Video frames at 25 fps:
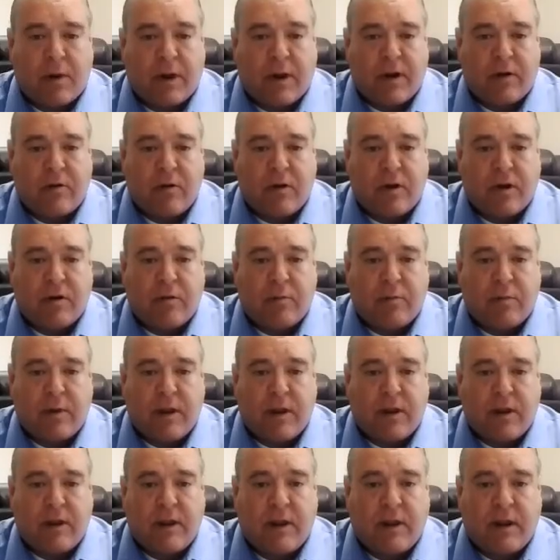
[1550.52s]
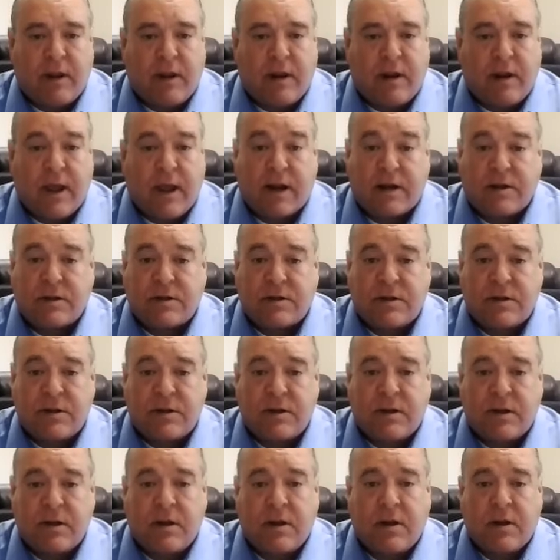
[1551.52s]
going to be the next
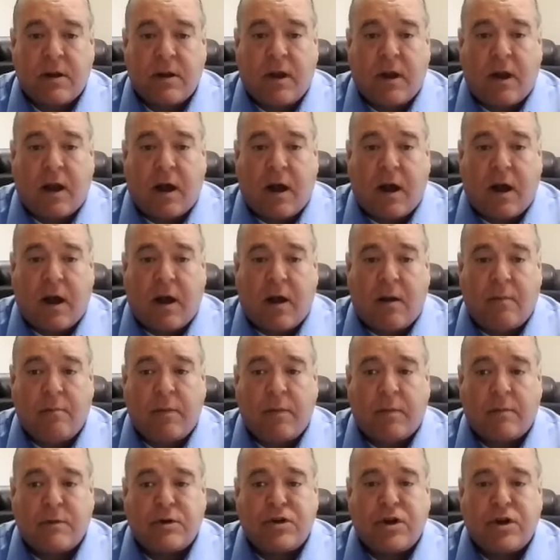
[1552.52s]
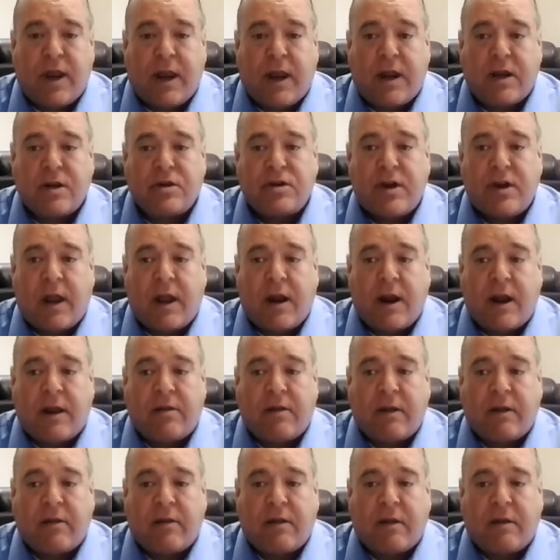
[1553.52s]
change, and I
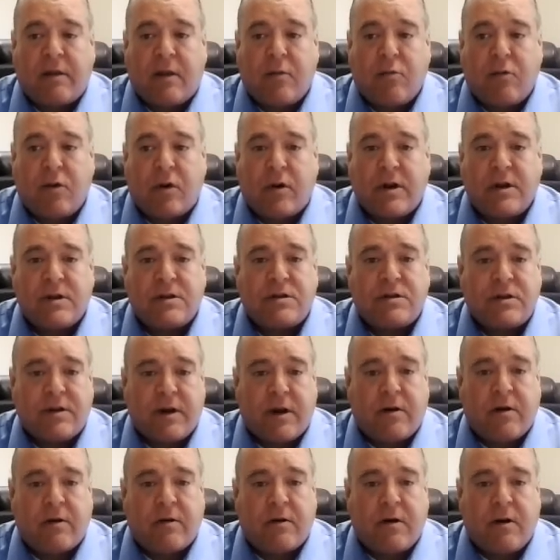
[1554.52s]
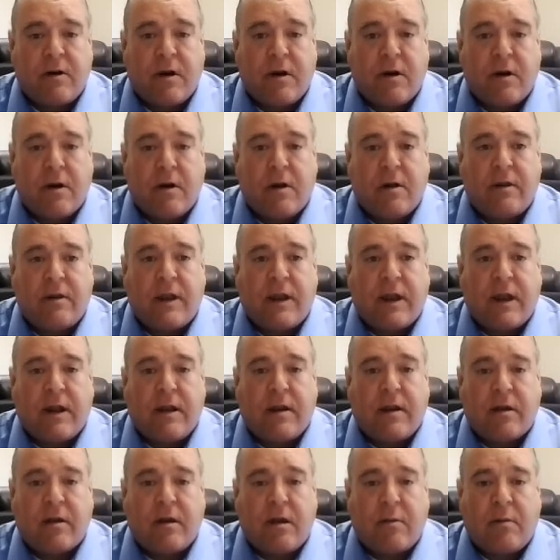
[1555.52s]
think that they will consider the
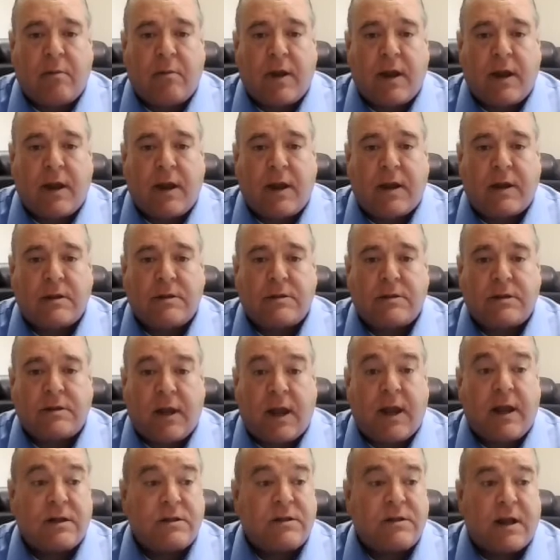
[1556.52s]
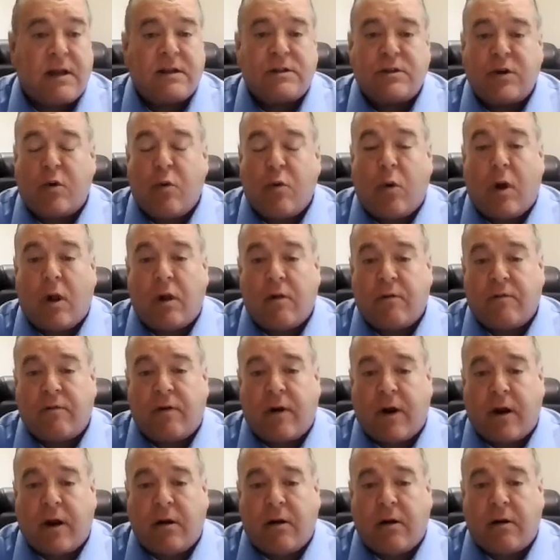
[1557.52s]
income as a
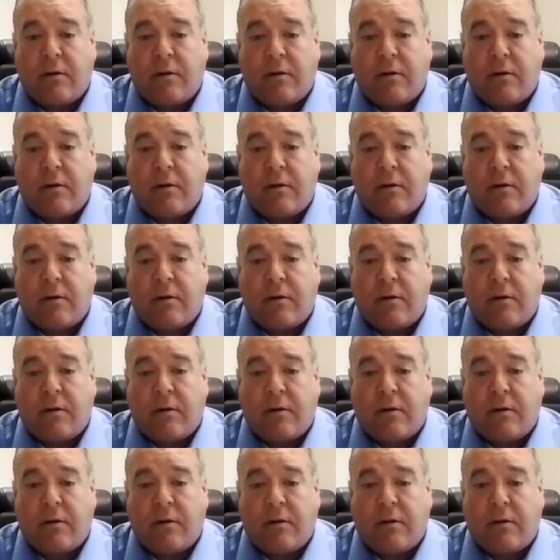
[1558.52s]
qualifier.